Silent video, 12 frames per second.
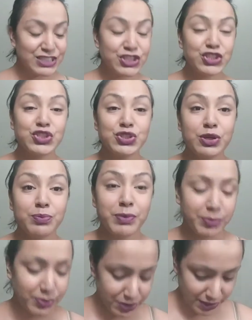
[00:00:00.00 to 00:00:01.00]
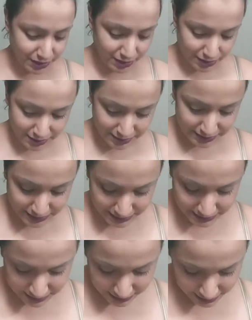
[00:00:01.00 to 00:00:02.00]
Super pretty.
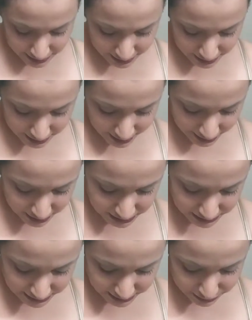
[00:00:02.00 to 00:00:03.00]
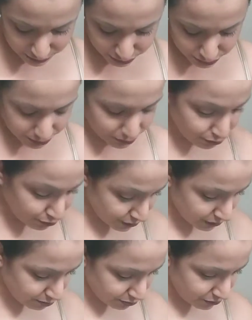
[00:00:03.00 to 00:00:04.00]
That is
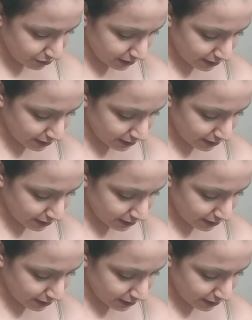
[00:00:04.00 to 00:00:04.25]
really pretty.